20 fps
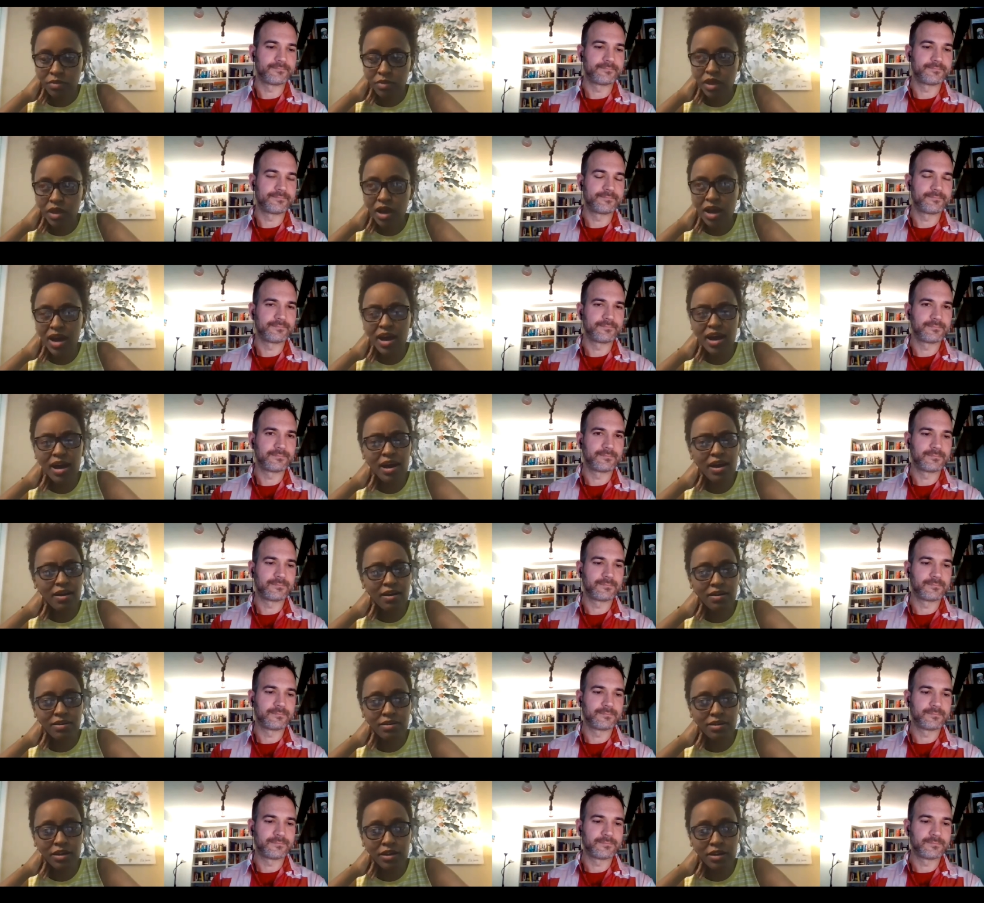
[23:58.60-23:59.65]
Speaker 1: Ah,
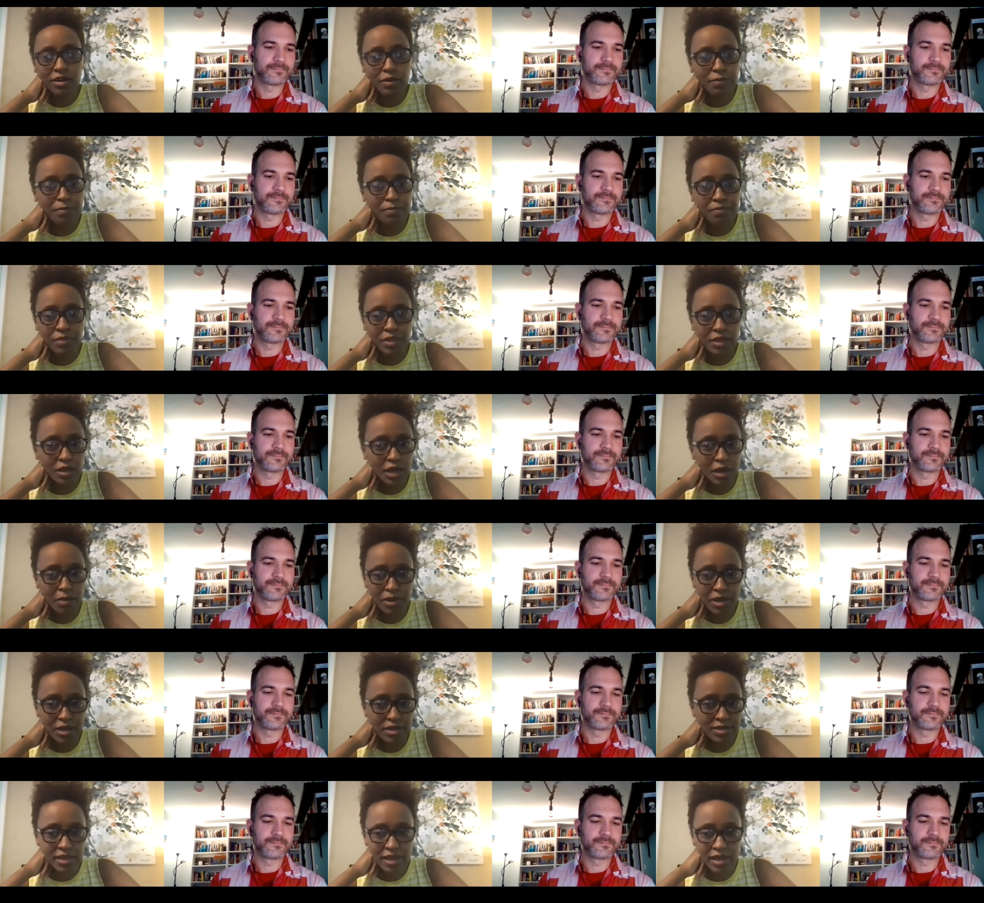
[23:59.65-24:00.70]
um, Ama
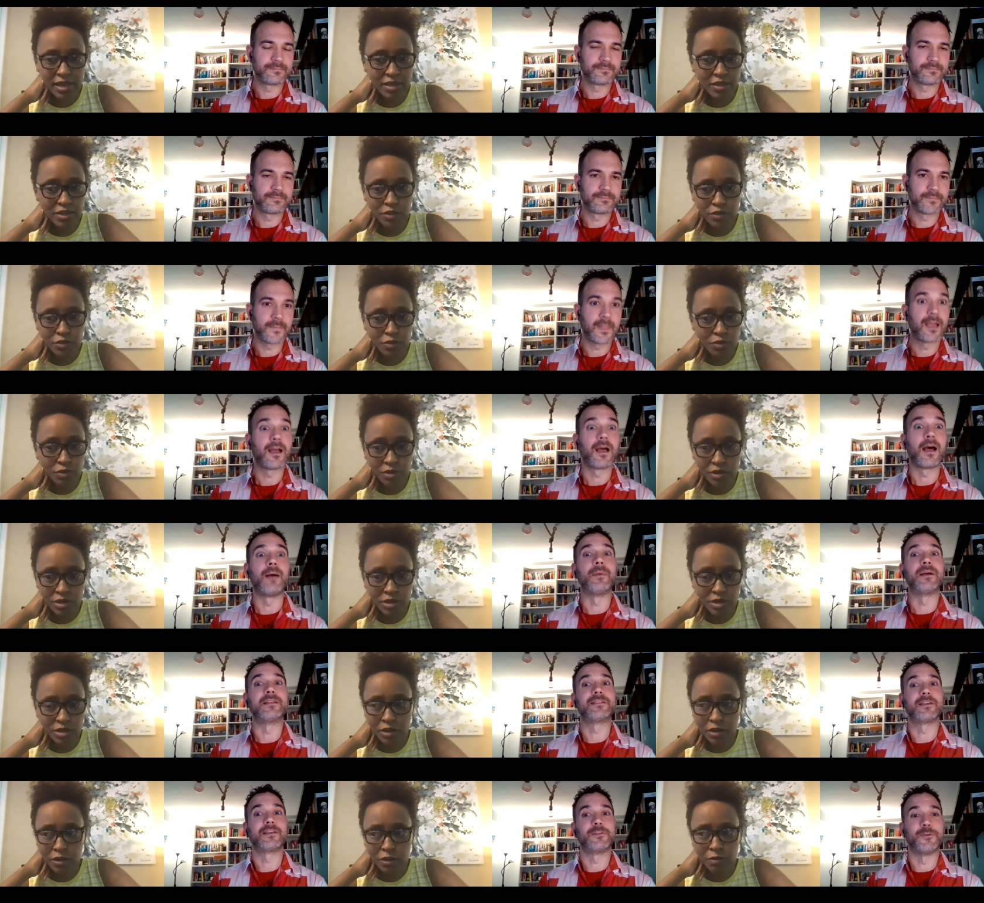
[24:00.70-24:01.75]
Ata Aidoo.
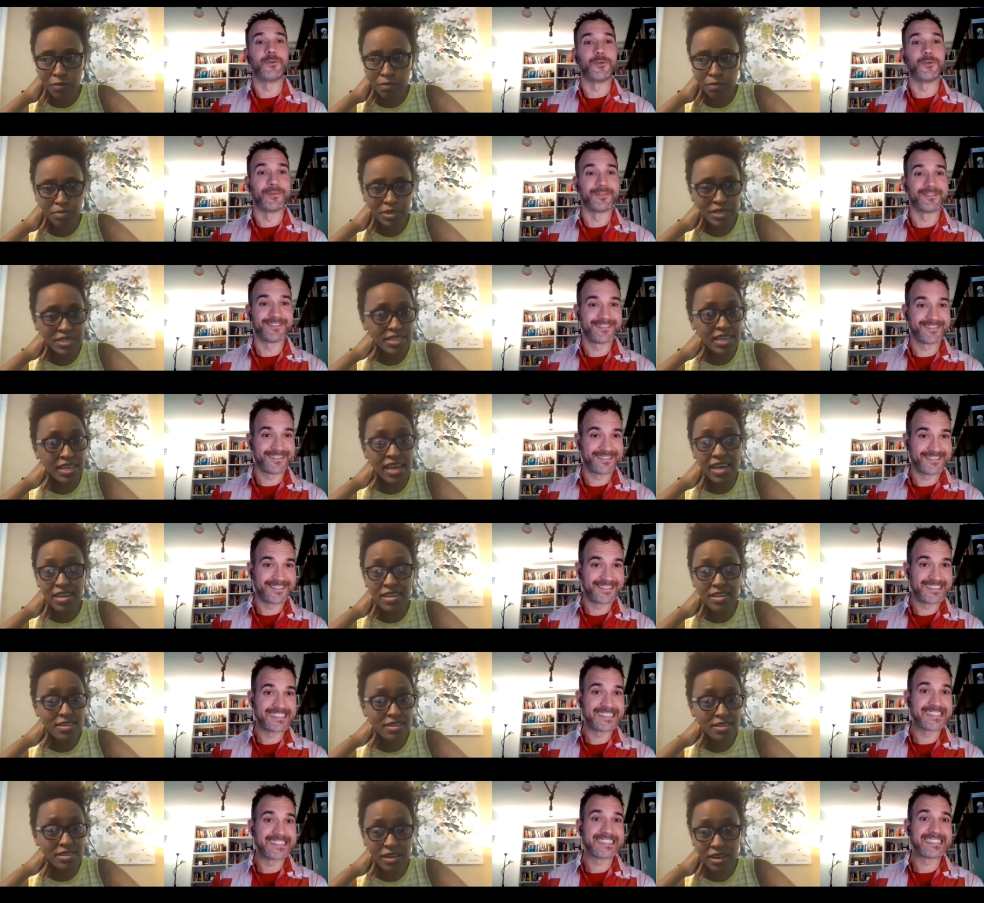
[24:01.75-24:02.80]
Um, Bessie Head.
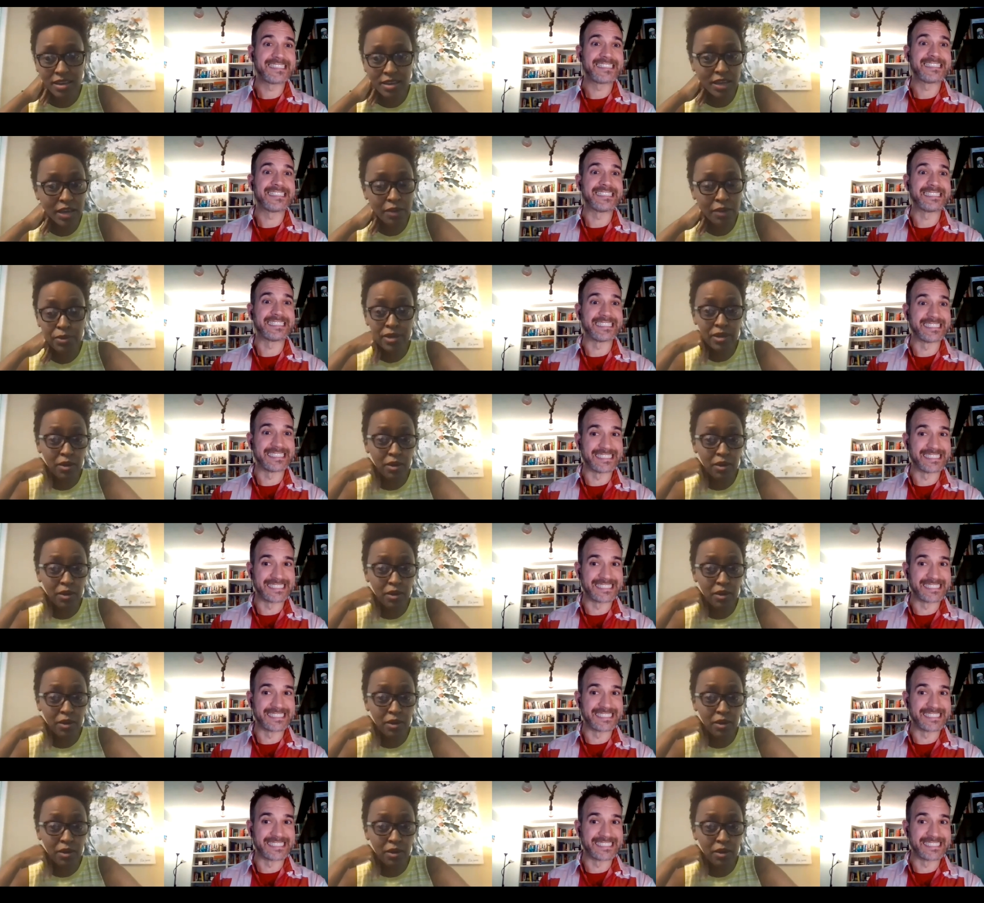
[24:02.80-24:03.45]
I, I read a